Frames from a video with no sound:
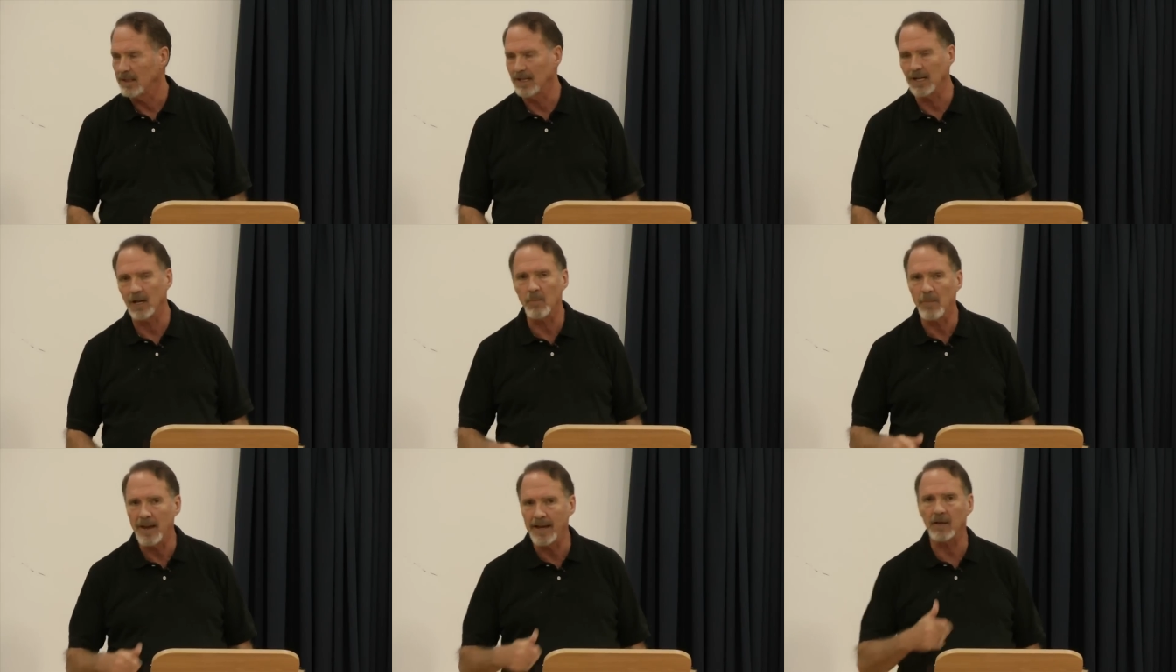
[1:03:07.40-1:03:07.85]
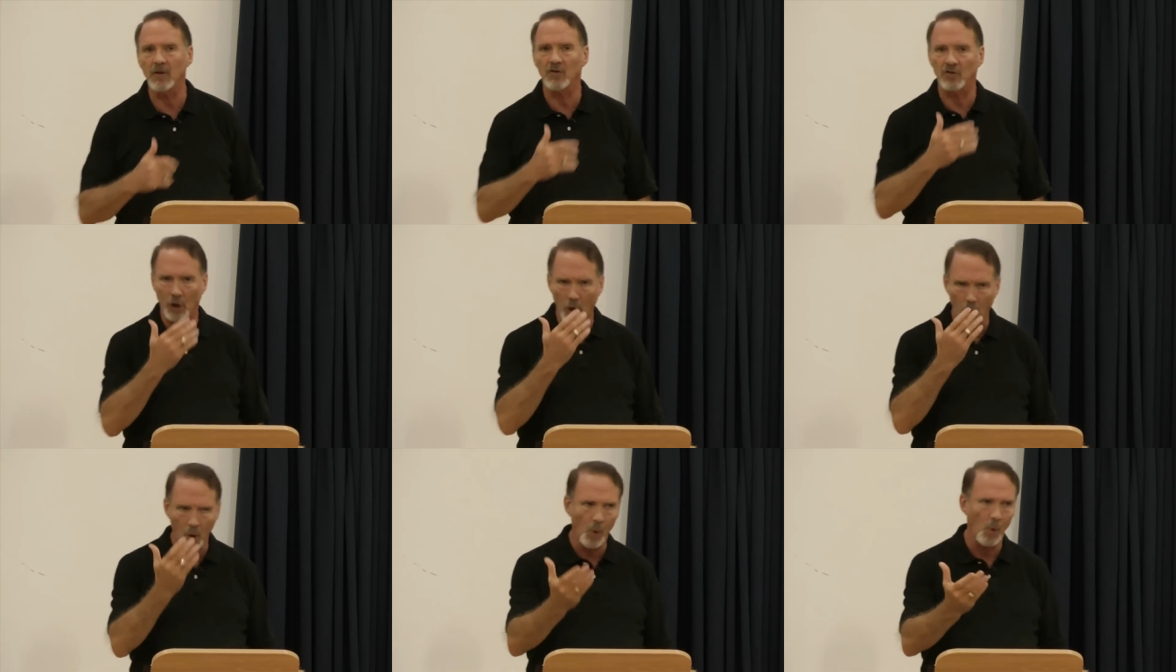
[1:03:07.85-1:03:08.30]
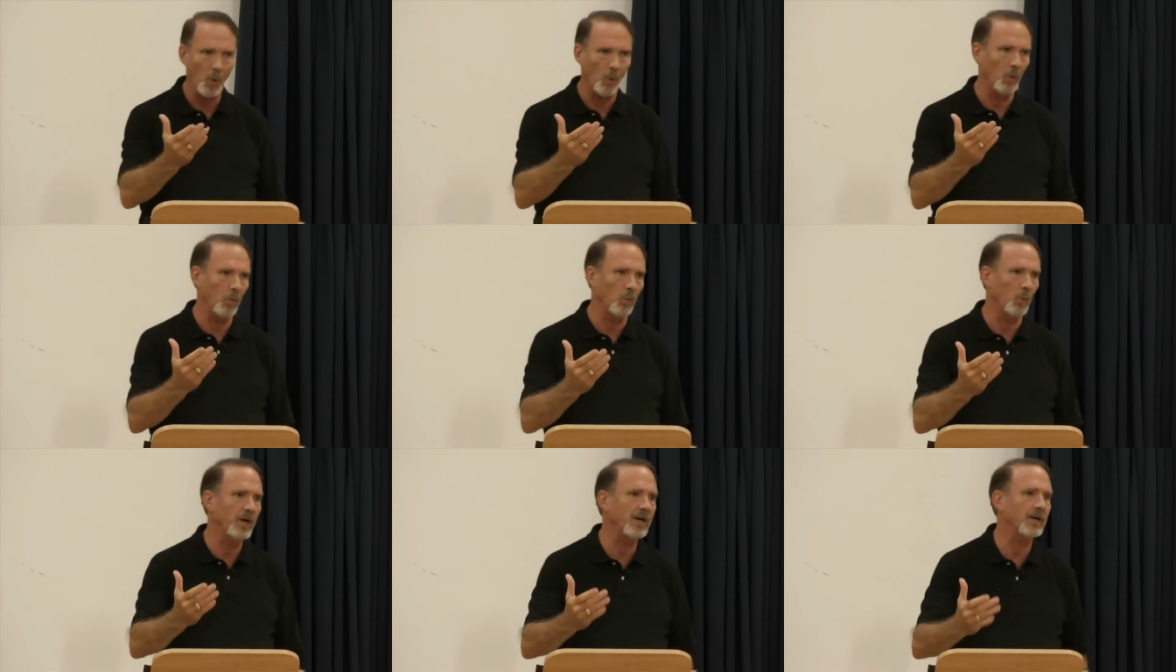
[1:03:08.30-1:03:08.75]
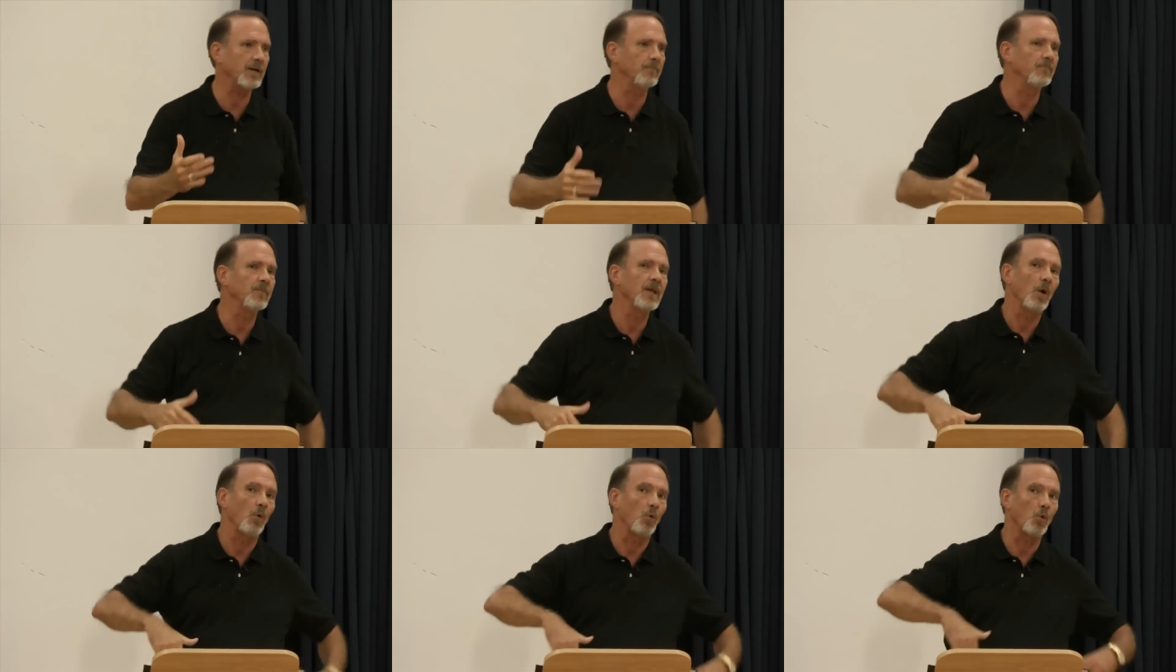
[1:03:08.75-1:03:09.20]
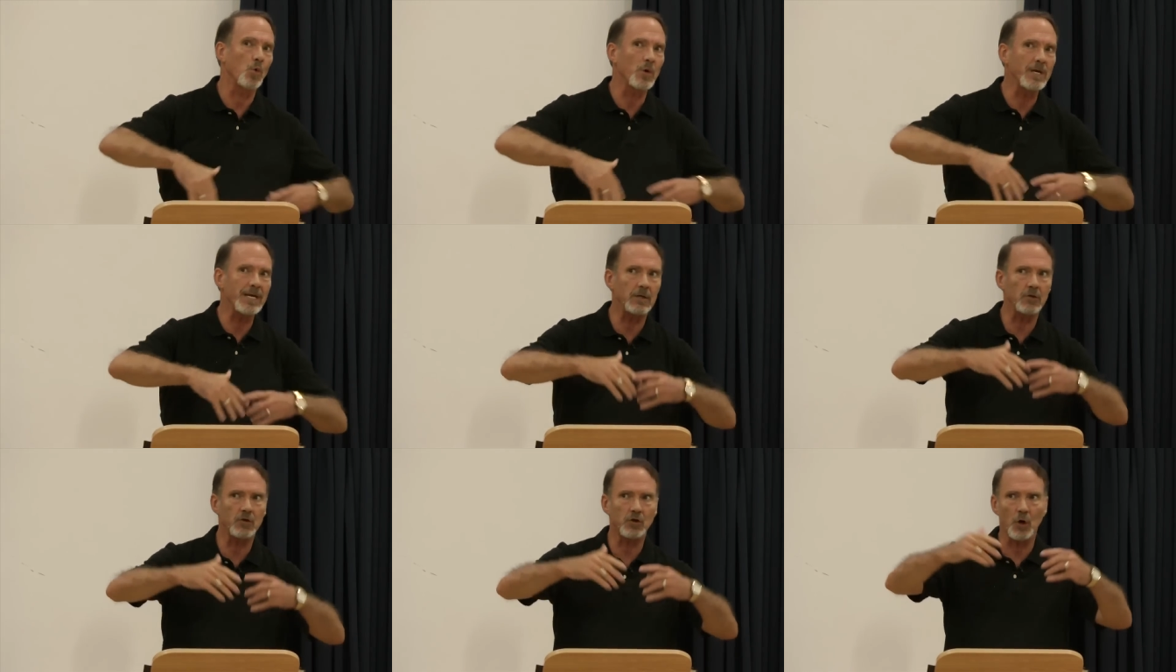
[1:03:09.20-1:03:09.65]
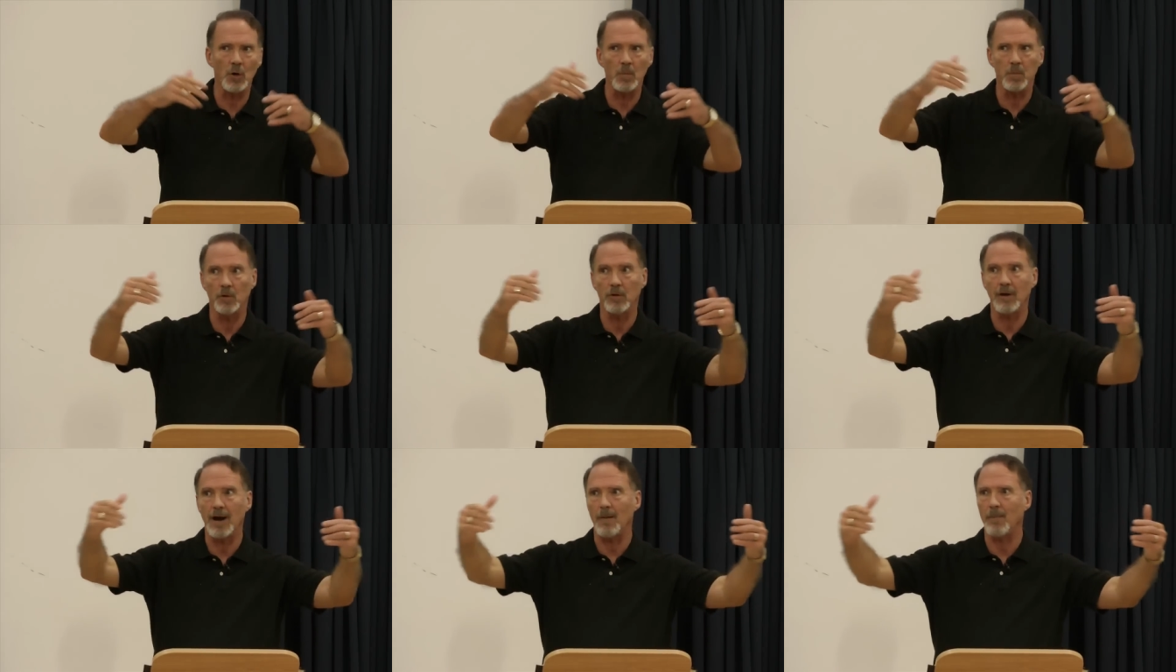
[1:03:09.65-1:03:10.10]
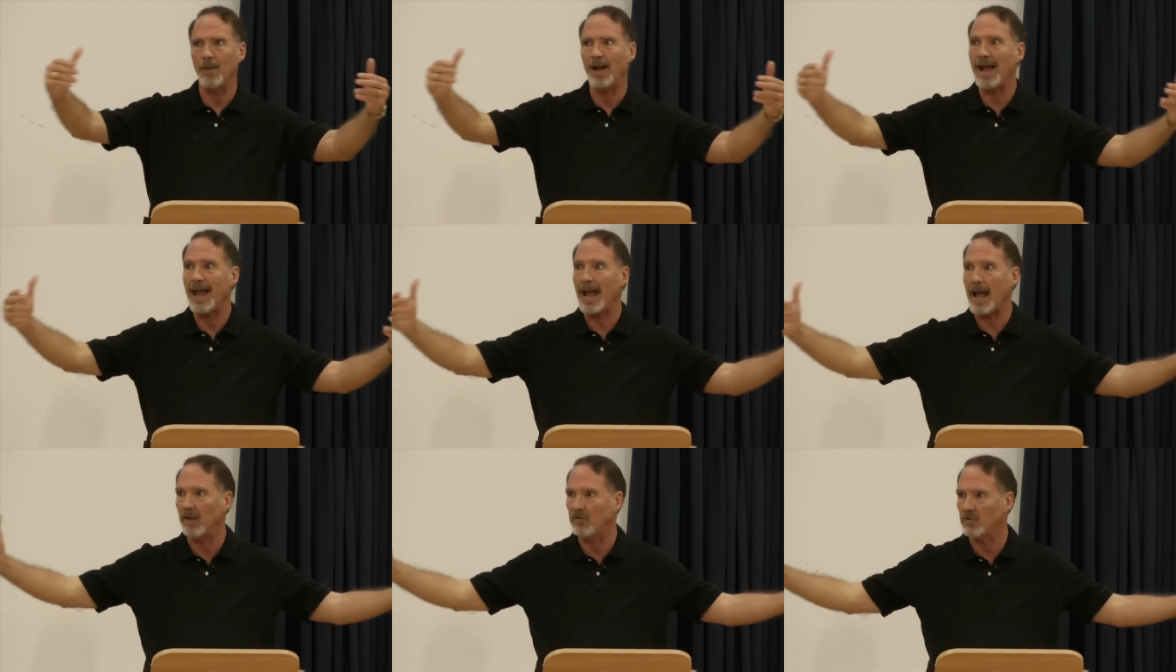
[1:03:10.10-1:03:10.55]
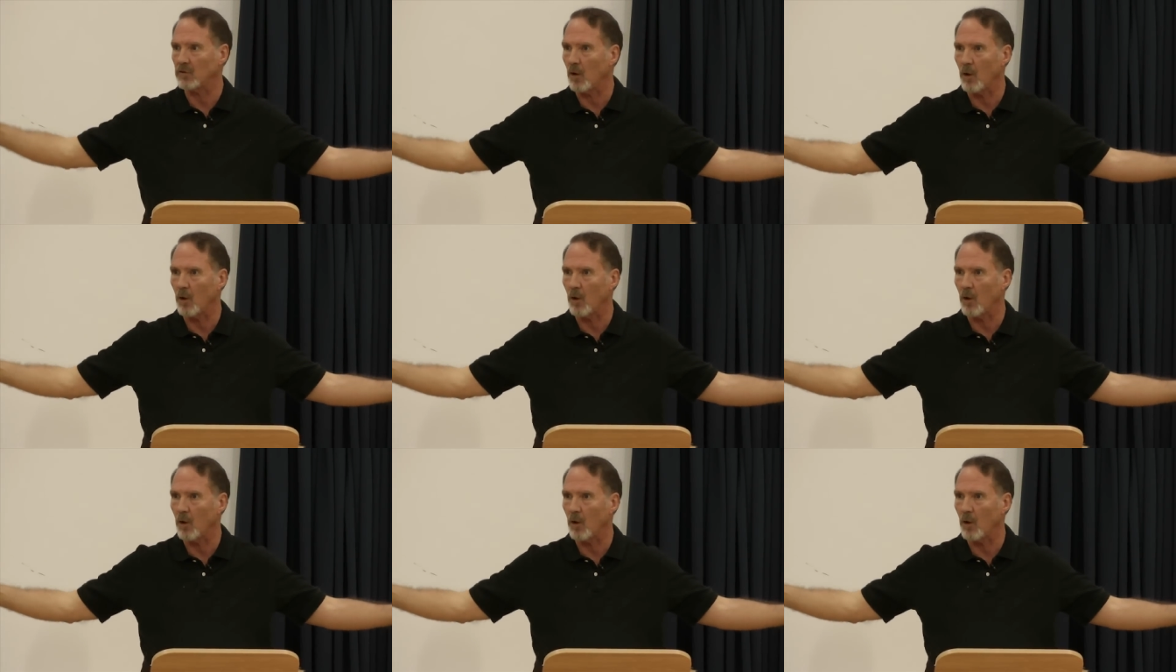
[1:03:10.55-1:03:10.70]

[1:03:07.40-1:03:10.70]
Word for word: It'll make us whole. We can reinterpret our past.